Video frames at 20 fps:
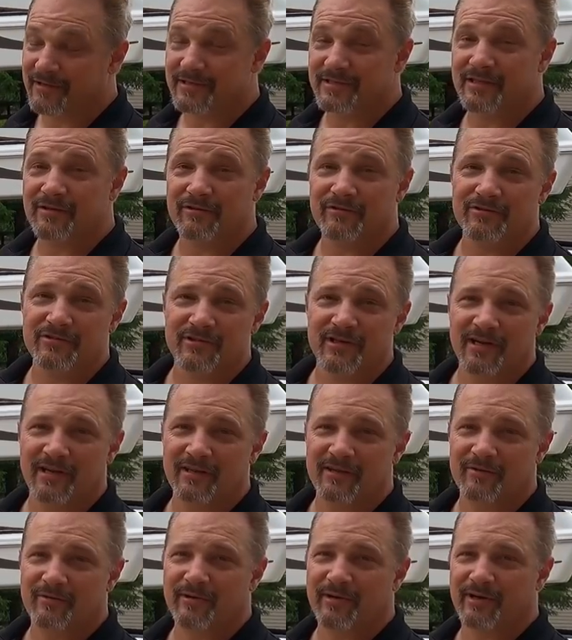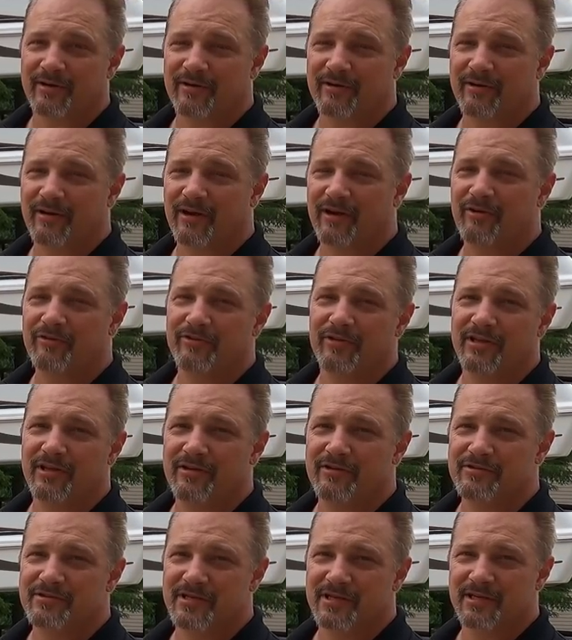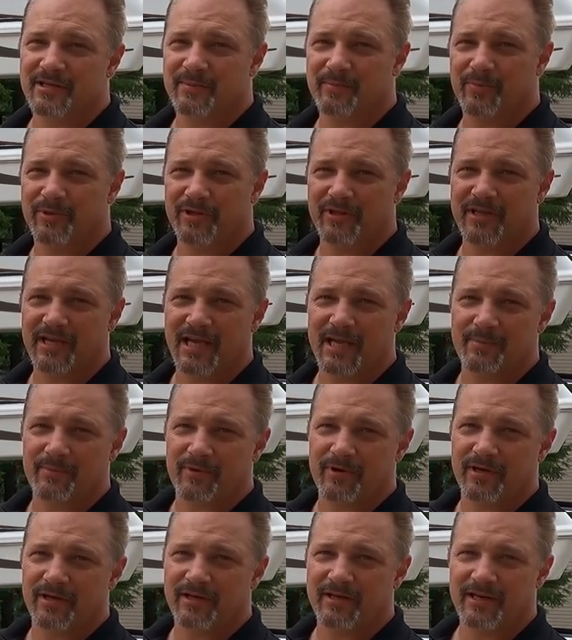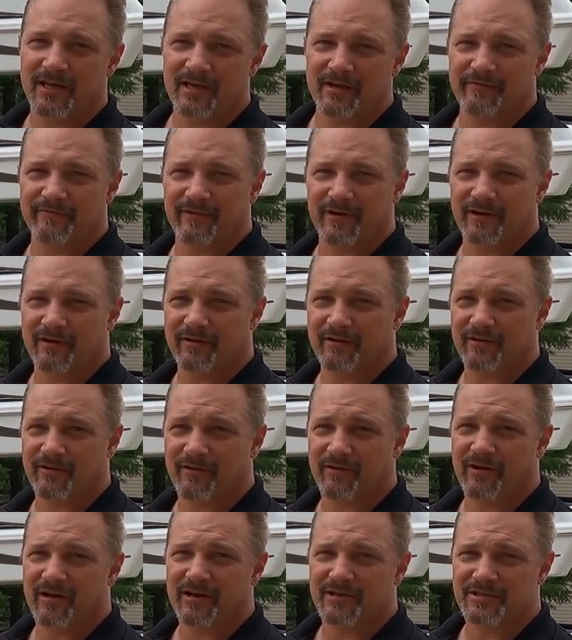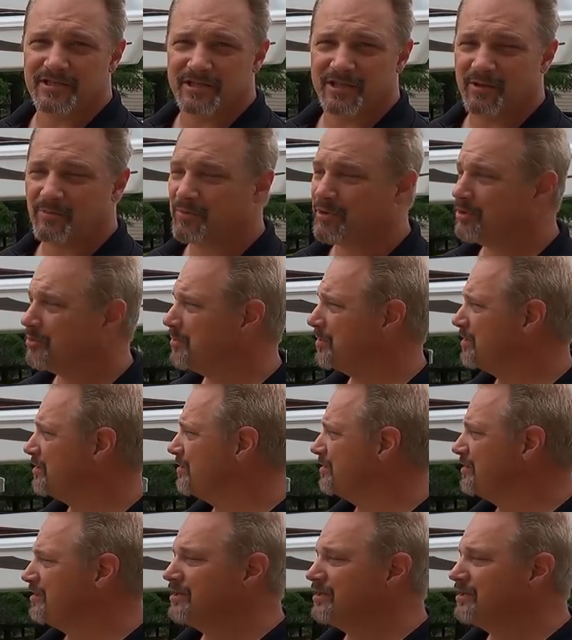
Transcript: This little trailer we are only using to put the camper in and out of our garage at the moment.